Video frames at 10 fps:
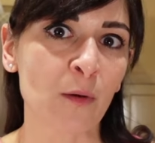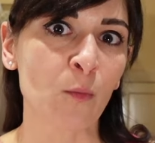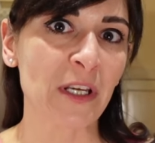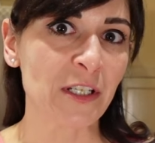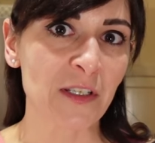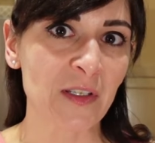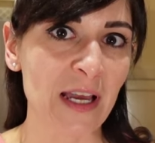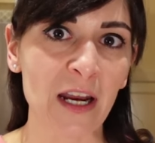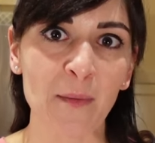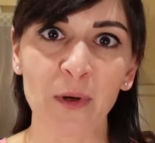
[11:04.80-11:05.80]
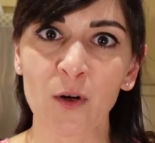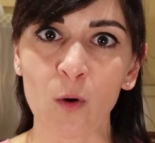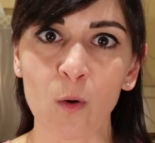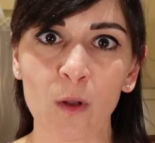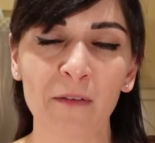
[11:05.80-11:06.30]
and we just set up a
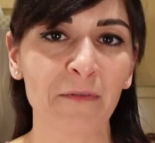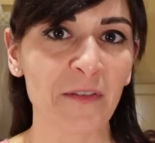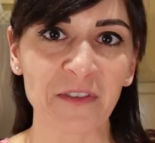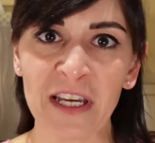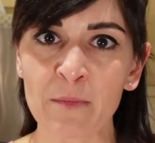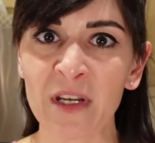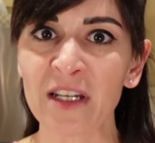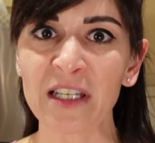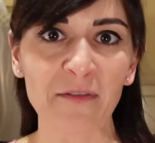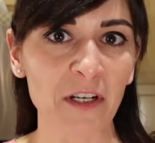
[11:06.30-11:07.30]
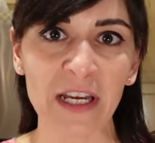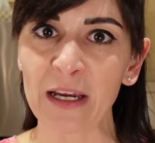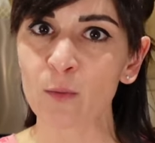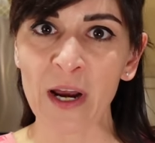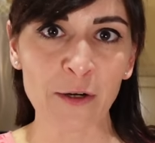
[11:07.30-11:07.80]
goal 15 minutes every
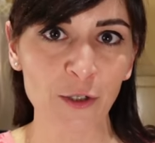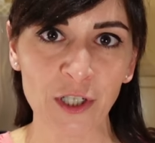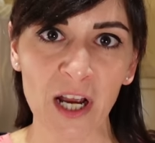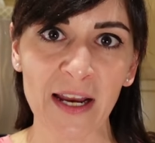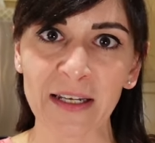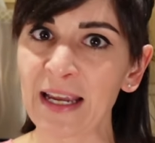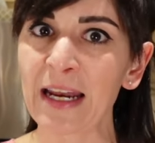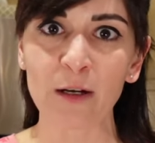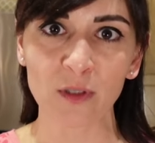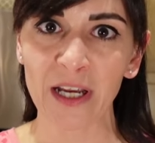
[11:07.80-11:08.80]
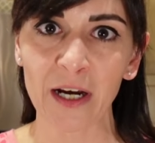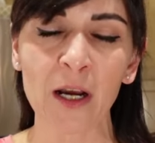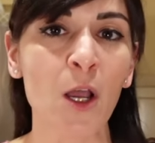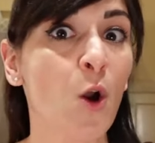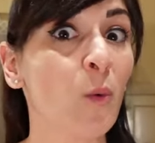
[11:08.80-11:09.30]
day, rain or shine, get out
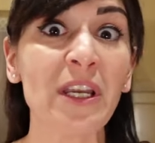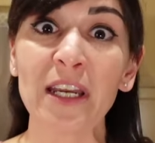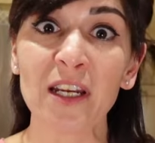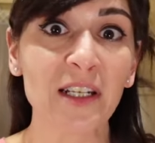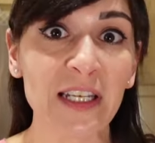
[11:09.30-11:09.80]
there. We needed to